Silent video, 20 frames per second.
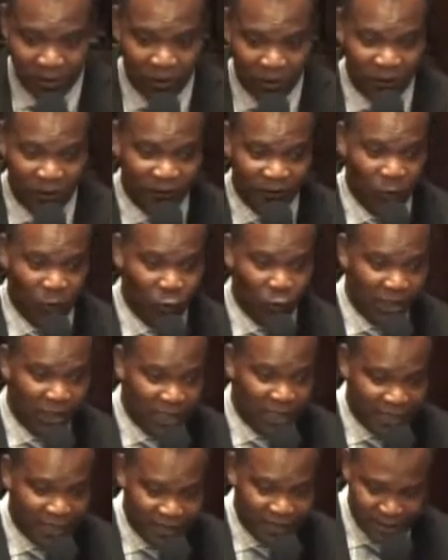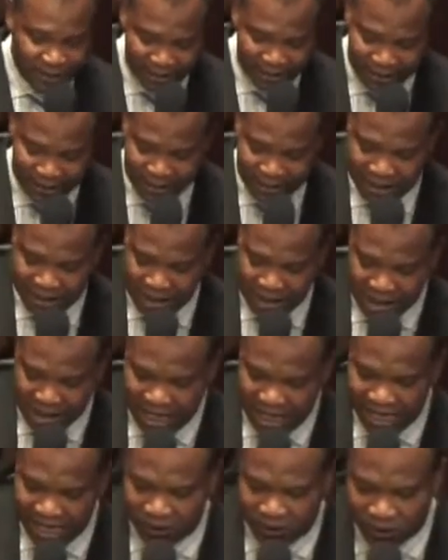of the wicked
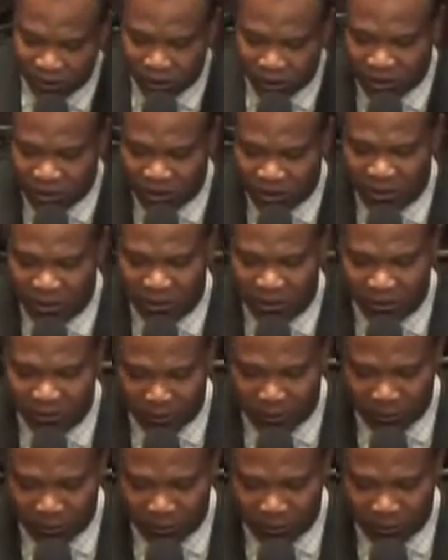shall not